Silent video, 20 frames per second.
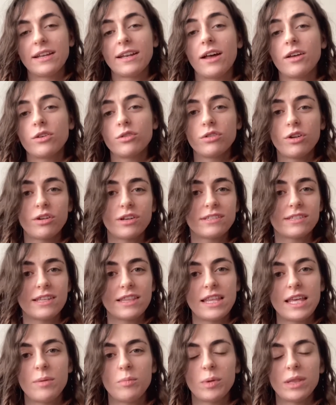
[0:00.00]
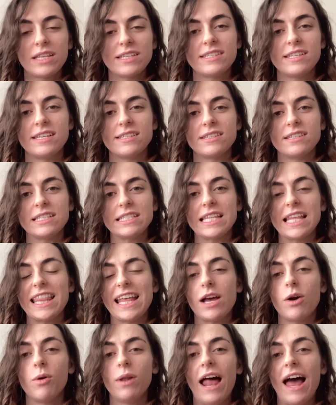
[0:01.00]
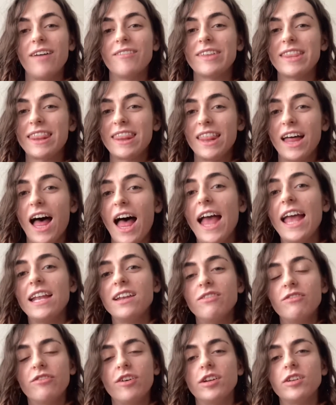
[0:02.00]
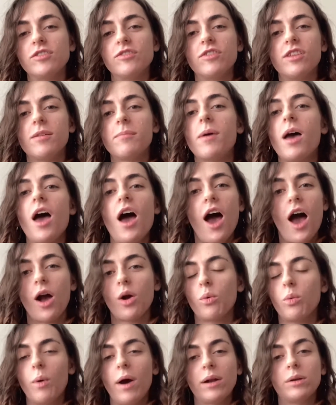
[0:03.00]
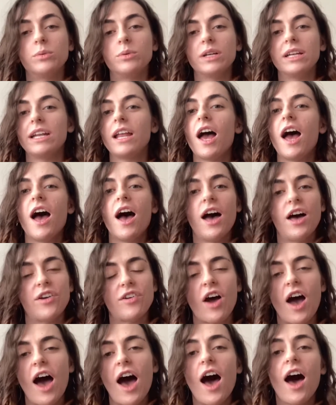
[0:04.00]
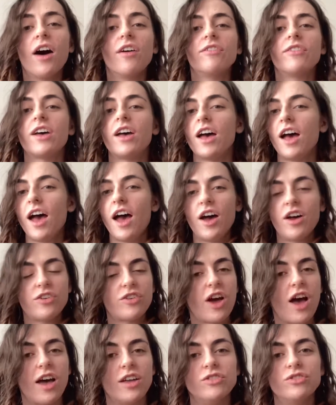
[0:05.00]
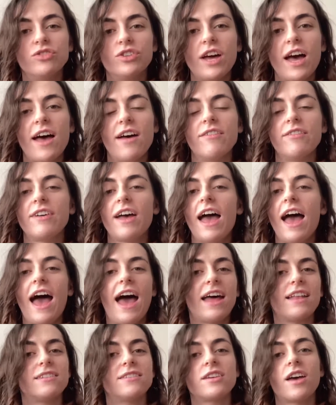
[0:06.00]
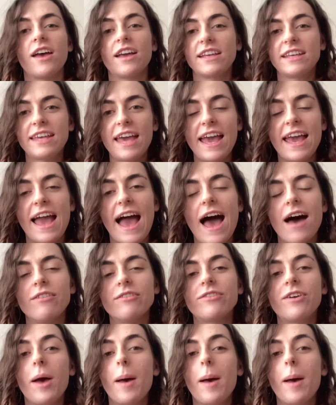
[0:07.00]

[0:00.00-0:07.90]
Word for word: Now you'll notice a theme with the seasons that they all have the in front of them, a guanwin, a hav, a hadrev, and a geav.